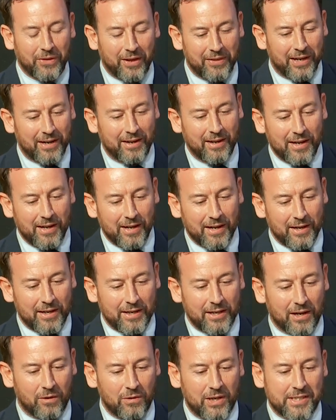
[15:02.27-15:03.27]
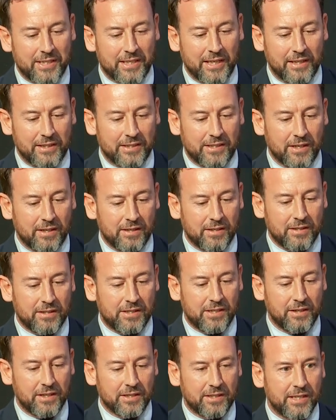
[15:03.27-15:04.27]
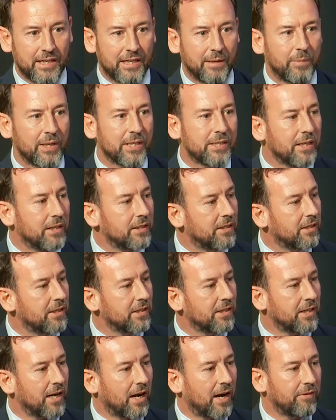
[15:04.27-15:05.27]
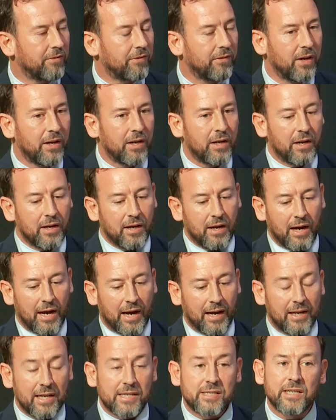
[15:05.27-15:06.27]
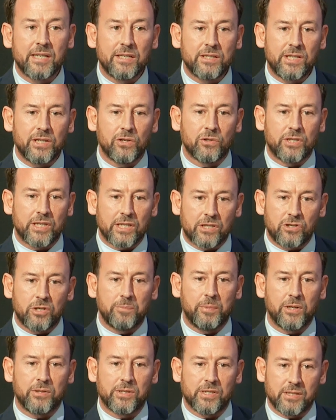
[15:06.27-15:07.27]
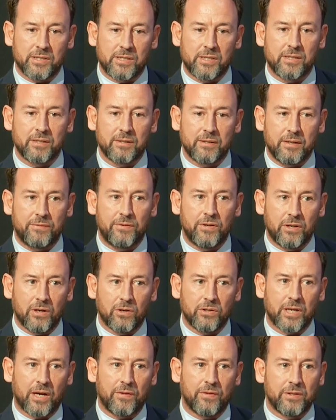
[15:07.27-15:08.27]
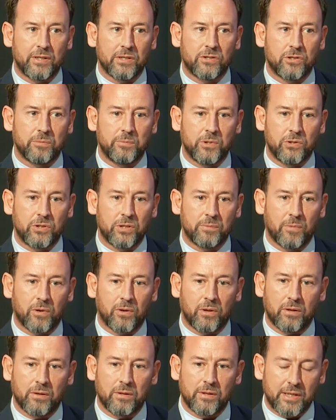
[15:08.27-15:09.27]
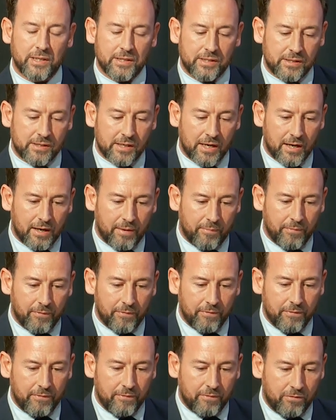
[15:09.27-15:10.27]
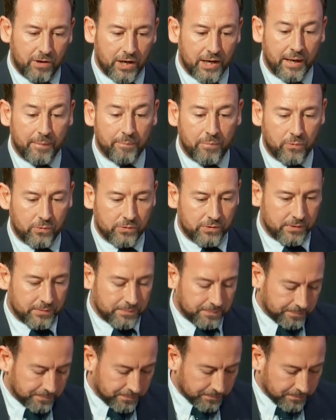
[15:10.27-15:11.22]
And I think, you know, listening to the team, listening to the staff, and listening to your distributors, if you go down the distribution model, is really important.